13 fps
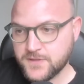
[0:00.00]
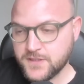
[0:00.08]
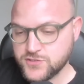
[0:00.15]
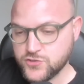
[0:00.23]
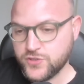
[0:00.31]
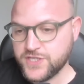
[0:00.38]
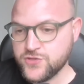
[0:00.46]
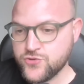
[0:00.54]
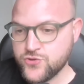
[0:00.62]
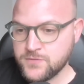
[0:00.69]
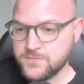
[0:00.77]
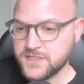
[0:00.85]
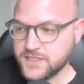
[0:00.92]
So in
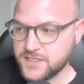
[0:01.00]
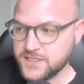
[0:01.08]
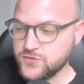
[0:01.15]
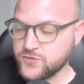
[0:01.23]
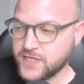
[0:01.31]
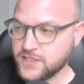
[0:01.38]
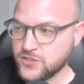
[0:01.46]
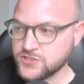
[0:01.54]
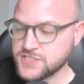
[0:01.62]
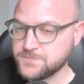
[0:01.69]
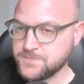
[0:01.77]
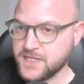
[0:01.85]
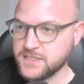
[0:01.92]
Germany, you cannot
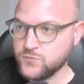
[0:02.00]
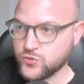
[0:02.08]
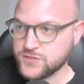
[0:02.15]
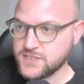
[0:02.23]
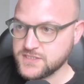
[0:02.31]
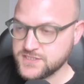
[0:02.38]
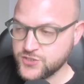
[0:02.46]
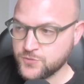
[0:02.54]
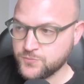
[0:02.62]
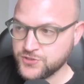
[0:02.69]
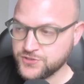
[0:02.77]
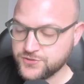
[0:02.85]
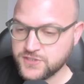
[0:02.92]
spend more than
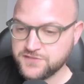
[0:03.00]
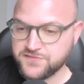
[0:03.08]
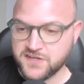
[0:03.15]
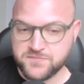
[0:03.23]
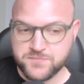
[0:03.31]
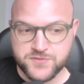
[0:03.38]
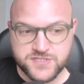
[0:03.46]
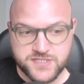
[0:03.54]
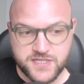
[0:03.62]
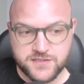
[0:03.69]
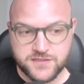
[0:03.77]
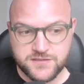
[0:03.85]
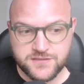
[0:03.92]

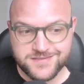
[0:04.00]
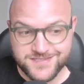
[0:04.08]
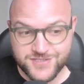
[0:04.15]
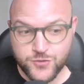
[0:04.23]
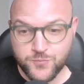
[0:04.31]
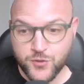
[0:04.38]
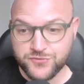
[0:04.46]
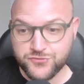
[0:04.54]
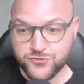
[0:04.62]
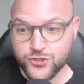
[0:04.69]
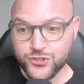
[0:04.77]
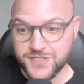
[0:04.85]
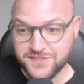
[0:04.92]

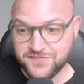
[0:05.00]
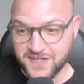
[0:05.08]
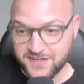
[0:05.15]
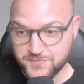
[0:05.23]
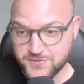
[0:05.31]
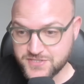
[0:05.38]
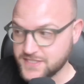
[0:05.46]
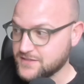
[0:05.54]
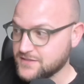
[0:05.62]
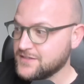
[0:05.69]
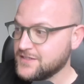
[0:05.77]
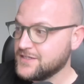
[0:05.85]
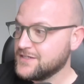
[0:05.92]

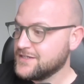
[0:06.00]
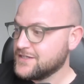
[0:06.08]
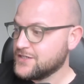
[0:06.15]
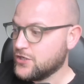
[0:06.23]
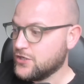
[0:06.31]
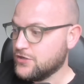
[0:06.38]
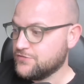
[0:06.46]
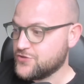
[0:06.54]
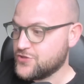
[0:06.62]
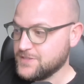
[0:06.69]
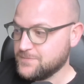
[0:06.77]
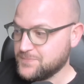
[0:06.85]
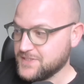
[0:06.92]
0.35% of
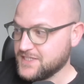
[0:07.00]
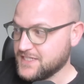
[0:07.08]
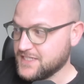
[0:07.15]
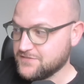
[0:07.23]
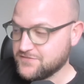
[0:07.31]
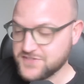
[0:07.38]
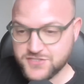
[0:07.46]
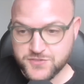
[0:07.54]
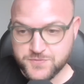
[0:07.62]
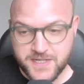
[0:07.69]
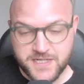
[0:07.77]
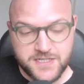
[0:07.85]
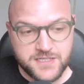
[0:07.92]
GDP in fiscal
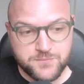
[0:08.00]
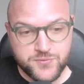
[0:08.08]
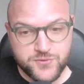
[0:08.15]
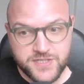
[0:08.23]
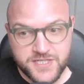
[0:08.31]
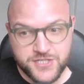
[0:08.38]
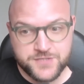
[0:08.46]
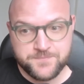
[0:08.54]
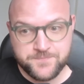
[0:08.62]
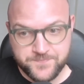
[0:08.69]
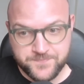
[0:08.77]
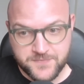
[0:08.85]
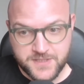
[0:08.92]
spending per year.
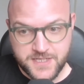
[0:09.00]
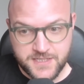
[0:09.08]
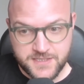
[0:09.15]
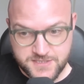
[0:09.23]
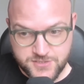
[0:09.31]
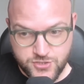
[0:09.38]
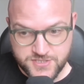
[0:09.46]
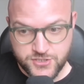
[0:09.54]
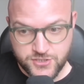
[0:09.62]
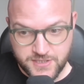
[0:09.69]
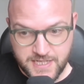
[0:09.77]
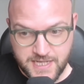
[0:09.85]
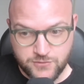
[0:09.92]
Okay, it's just
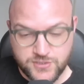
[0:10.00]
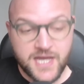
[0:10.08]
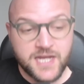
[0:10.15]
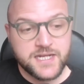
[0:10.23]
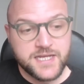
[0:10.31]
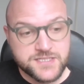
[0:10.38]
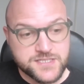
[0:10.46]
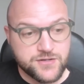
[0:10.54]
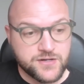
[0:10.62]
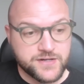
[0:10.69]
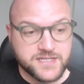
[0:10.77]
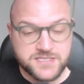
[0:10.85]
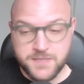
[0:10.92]
not allowed unless there
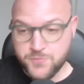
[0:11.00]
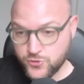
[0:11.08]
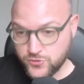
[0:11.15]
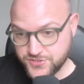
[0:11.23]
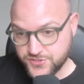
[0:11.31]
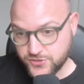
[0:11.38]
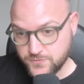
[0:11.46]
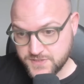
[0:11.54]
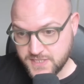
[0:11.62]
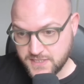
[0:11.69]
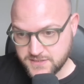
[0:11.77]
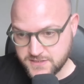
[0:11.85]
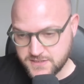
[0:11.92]
are exceptional
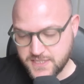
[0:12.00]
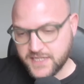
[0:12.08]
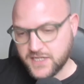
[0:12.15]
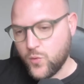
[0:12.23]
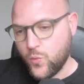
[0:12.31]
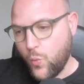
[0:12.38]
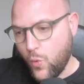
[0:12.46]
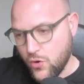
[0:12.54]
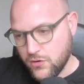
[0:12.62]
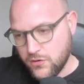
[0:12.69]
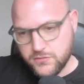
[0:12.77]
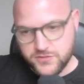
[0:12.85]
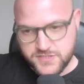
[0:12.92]
circumstances like a
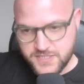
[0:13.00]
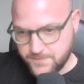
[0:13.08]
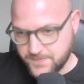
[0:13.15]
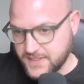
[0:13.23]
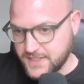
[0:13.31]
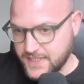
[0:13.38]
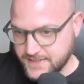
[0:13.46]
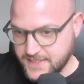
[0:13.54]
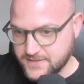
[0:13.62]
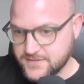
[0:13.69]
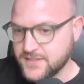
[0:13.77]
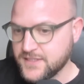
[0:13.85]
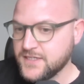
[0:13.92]
war or something like
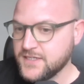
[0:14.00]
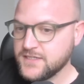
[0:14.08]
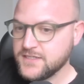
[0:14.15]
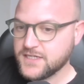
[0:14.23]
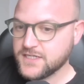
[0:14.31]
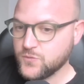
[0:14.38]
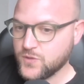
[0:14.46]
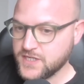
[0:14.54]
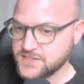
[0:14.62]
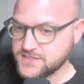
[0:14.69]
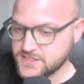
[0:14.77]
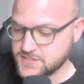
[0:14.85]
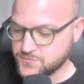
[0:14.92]
that.
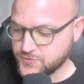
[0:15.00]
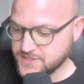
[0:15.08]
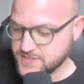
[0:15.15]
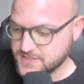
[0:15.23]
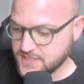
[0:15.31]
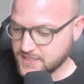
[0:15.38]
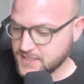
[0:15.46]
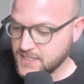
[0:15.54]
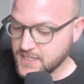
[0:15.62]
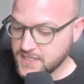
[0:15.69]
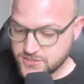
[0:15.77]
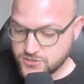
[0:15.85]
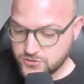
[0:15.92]
Otherwise, it's pretty stuck.
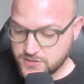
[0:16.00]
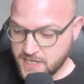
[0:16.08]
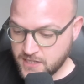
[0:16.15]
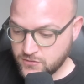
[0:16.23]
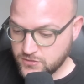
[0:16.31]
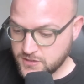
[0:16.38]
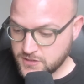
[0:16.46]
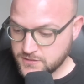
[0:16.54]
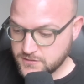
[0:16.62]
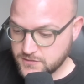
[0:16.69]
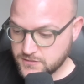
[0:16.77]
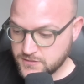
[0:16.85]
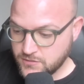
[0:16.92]
So now
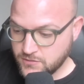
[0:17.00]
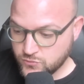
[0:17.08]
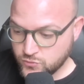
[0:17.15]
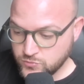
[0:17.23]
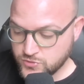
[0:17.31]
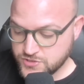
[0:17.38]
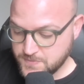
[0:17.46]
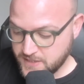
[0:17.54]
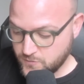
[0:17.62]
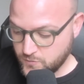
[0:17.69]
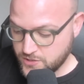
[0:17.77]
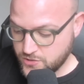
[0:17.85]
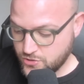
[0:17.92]
there are rumors by
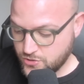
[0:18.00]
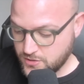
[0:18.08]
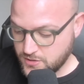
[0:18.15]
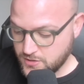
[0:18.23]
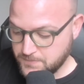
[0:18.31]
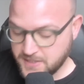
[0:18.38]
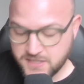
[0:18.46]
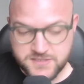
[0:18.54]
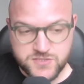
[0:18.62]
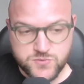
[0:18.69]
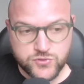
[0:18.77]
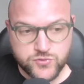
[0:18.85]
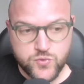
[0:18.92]
which
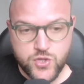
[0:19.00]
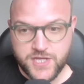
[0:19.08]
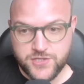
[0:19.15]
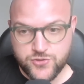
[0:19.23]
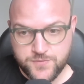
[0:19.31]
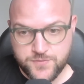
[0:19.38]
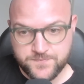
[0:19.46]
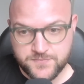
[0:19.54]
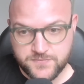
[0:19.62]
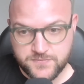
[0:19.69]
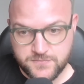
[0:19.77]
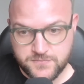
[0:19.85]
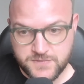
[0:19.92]
parties want to change
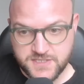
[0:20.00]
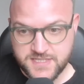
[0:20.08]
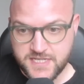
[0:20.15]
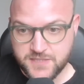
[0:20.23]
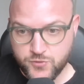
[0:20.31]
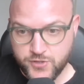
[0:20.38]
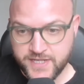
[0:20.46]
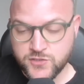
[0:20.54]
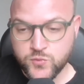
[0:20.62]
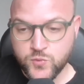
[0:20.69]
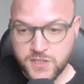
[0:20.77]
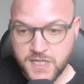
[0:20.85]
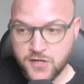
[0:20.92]
this debt brake
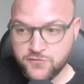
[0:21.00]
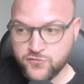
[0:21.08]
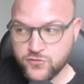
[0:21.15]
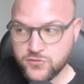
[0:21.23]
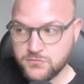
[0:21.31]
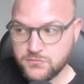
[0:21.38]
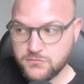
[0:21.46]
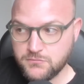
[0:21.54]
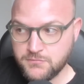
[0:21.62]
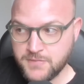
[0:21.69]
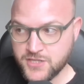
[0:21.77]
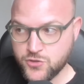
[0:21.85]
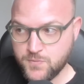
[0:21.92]
to allow for
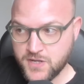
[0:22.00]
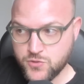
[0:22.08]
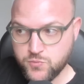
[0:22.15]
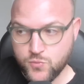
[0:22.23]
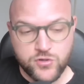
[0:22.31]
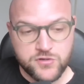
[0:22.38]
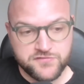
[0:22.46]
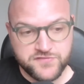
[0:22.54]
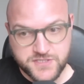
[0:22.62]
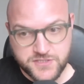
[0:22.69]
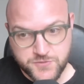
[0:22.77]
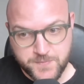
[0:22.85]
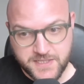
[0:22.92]
much more
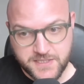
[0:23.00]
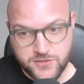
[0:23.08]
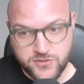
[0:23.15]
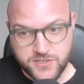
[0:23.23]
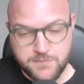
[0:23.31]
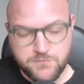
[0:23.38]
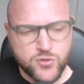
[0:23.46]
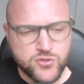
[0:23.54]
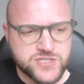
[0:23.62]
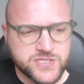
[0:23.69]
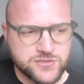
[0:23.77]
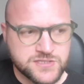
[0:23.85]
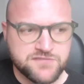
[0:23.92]
fiscal spending. Okay,
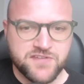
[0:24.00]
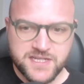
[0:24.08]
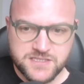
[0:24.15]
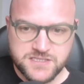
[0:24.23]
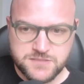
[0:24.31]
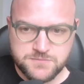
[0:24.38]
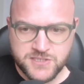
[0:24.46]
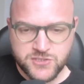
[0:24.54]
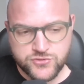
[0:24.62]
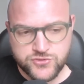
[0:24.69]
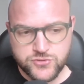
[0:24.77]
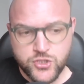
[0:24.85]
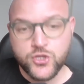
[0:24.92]
mostly on defense, but
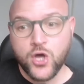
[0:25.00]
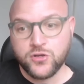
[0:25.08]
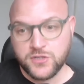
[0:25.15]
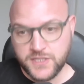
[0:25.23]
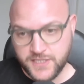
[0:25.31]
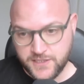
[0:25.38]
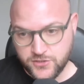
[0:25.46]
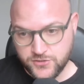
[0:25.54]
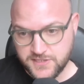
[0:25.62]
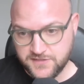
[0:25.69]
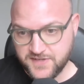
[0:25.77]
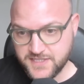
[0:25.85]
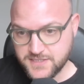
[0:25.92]
also not only on
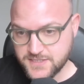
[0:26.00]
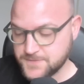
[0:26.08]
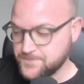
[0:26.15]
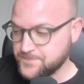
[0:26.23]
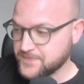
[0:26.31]
defense.